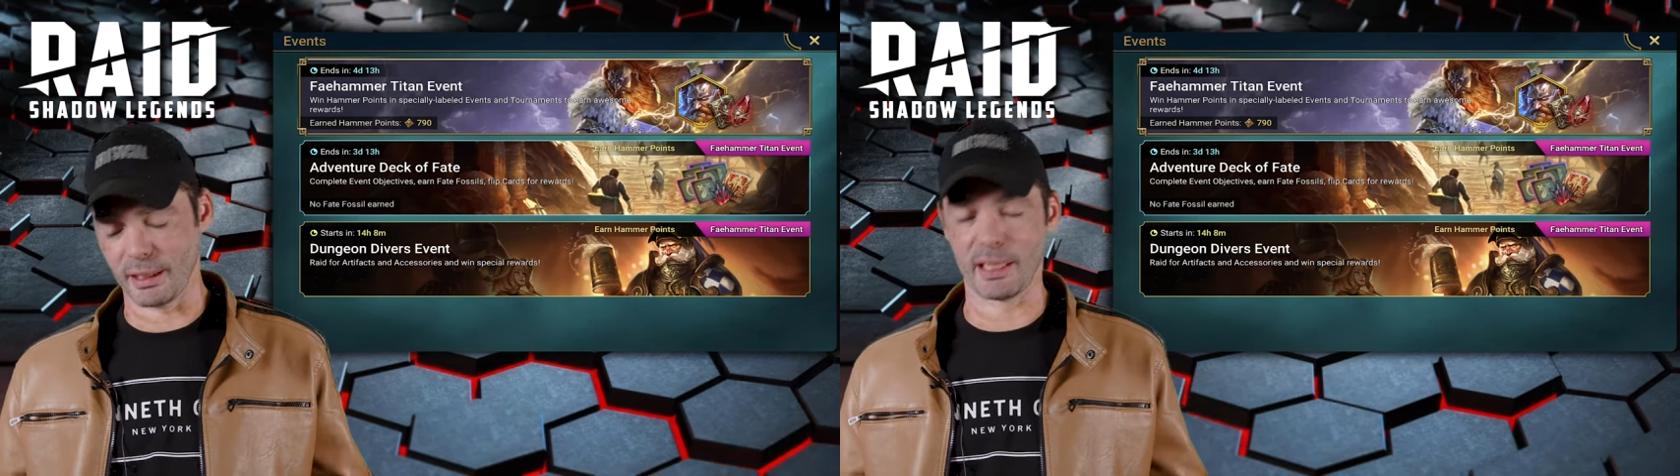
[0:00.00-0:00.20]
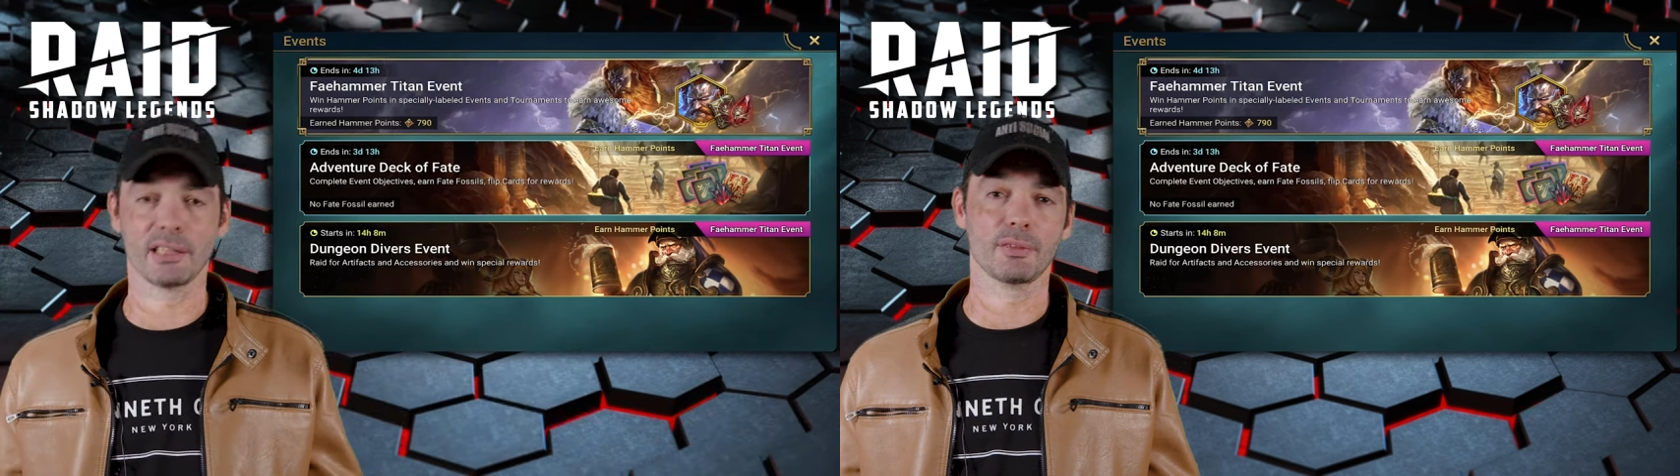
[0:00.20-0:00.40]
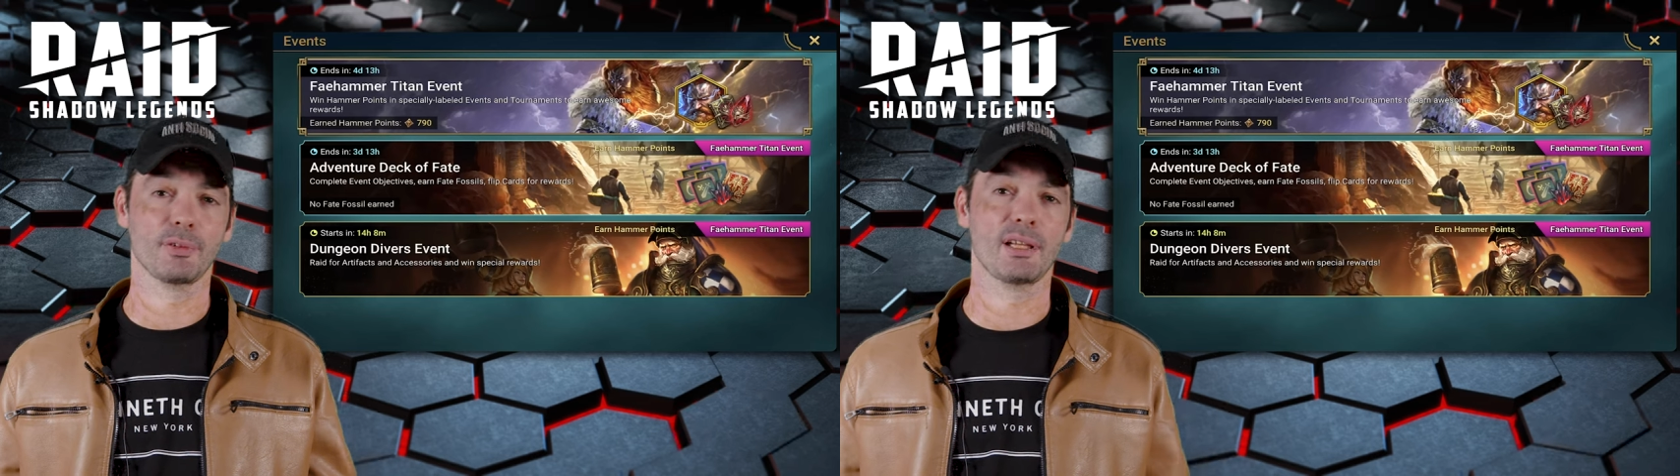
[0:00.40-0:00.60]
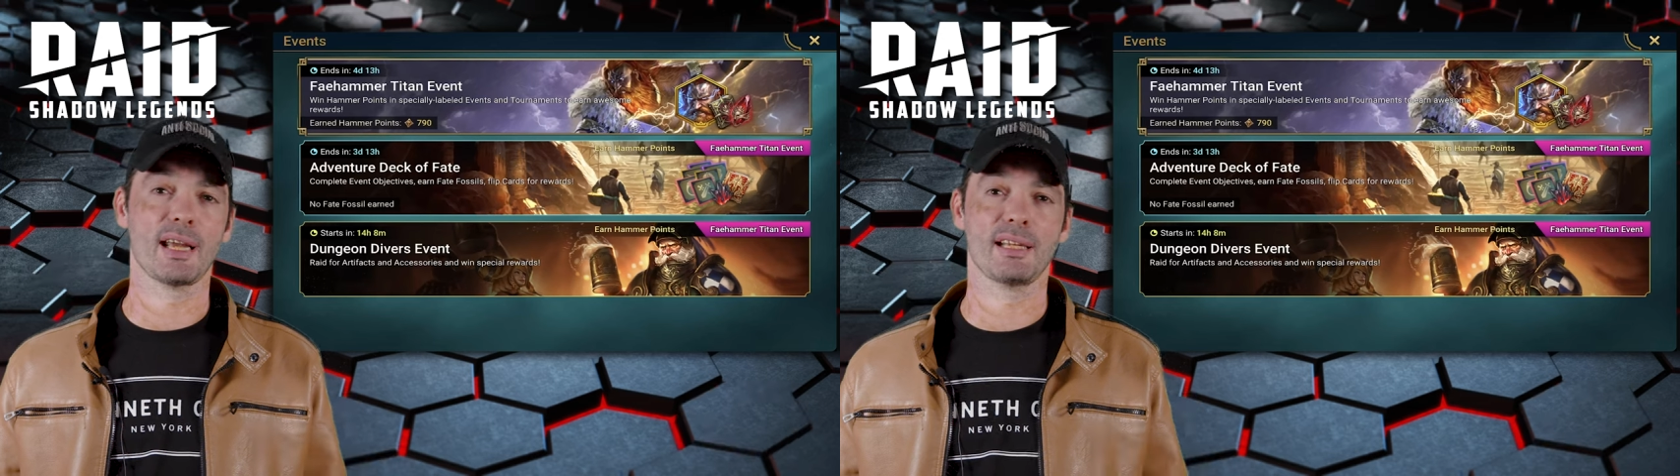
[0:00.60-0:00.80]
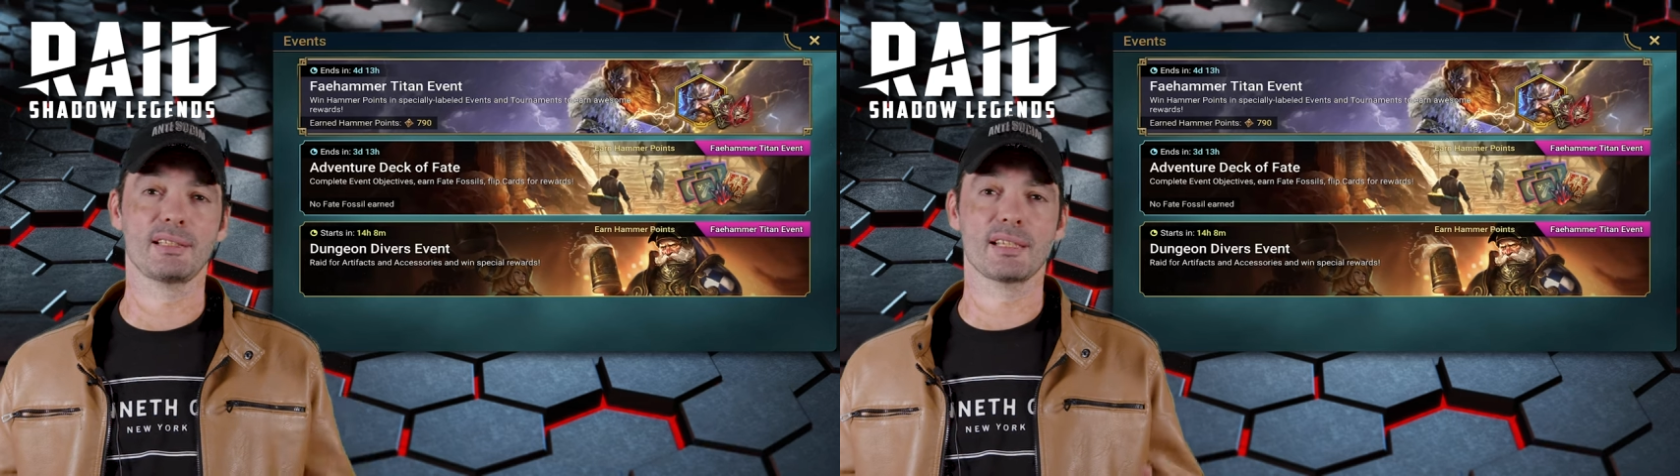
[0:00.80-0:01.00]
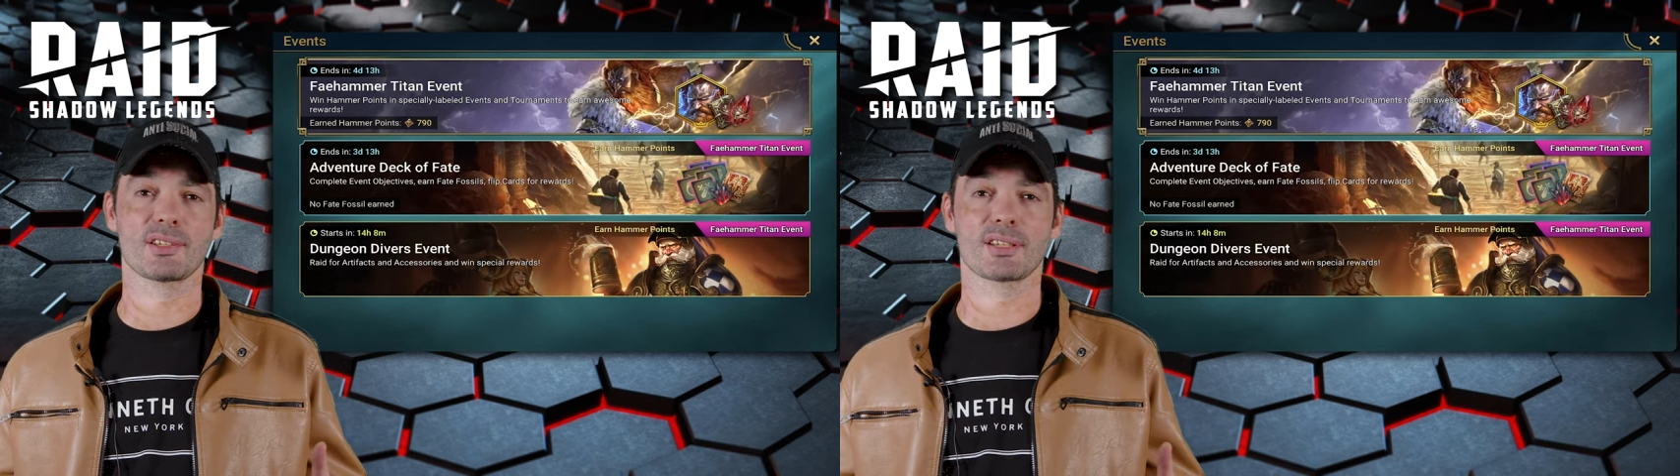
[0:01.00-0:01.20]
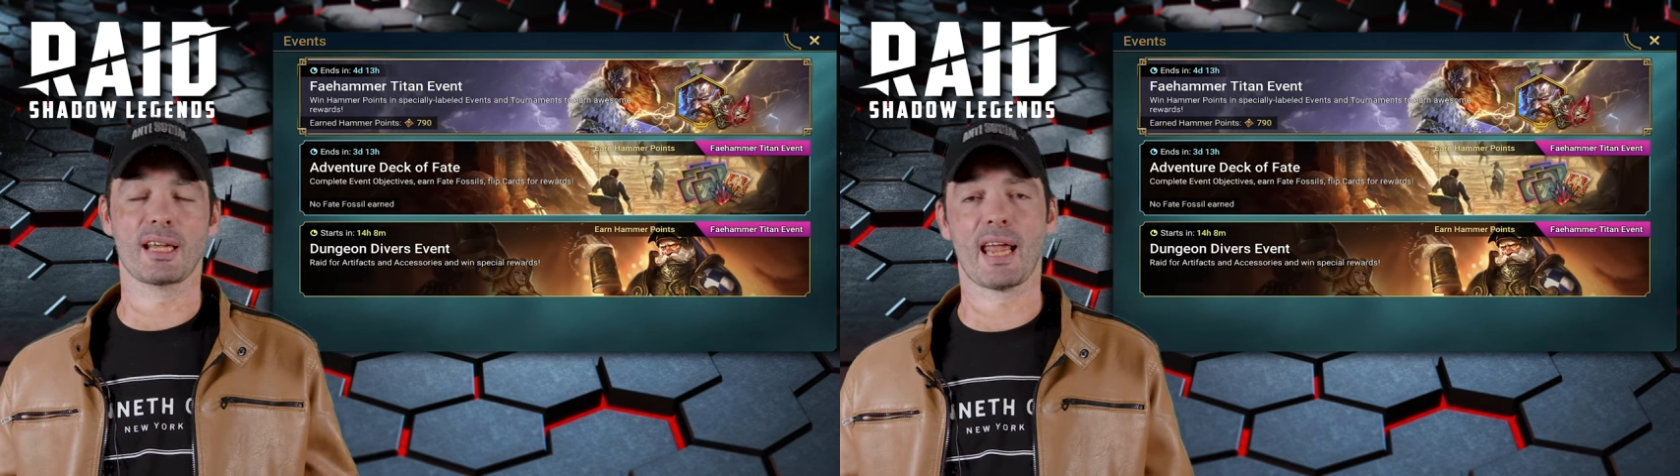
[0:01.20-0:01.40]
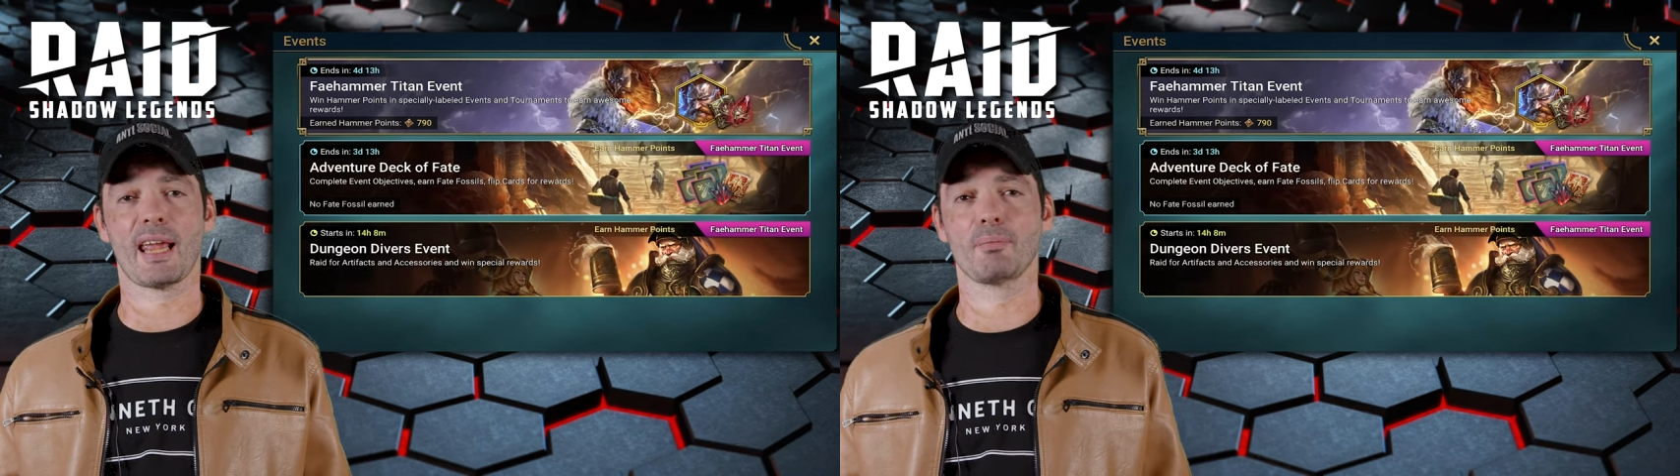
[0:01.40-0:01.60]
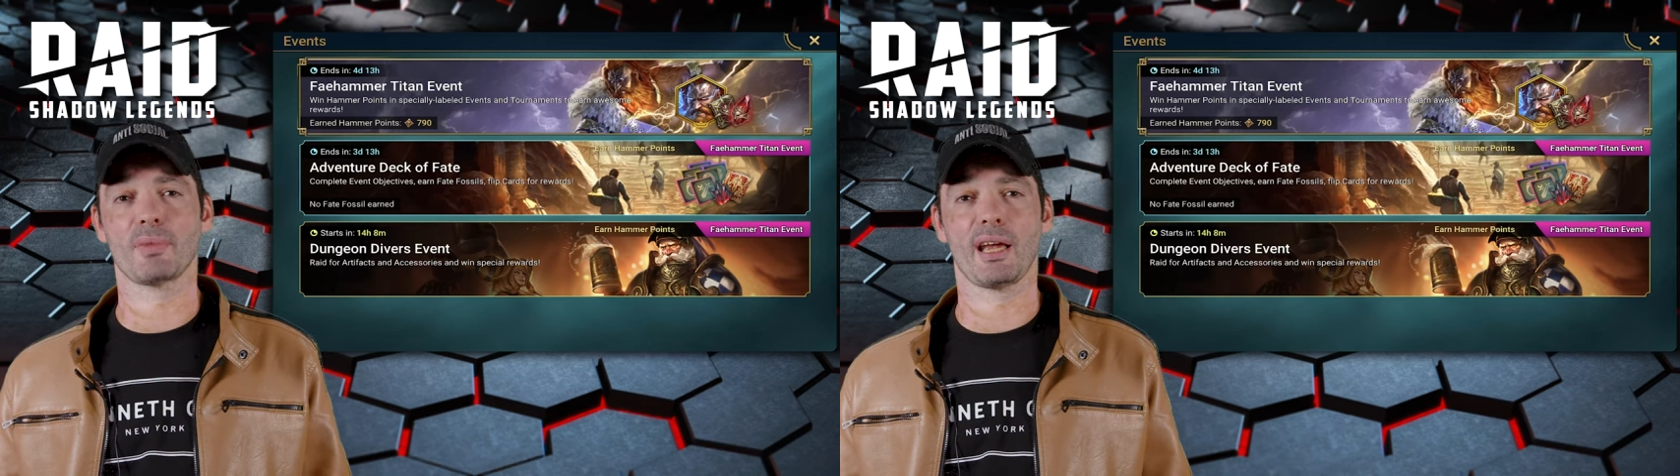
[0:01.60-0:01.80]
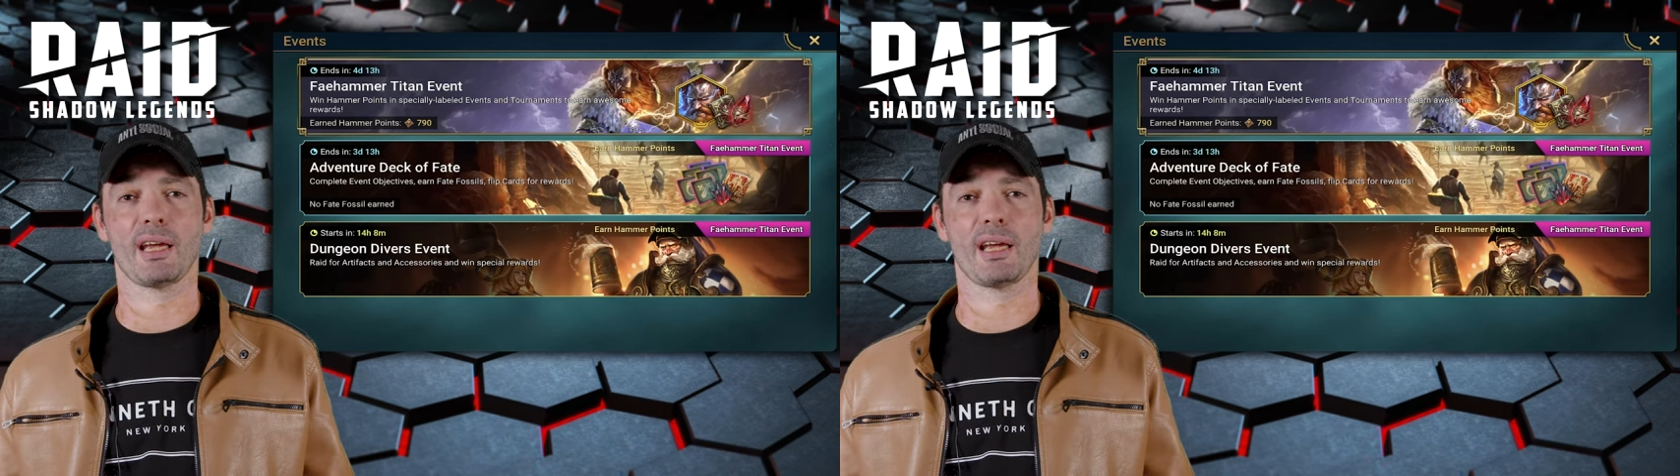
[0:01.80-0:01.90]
In the end of the day, this is a game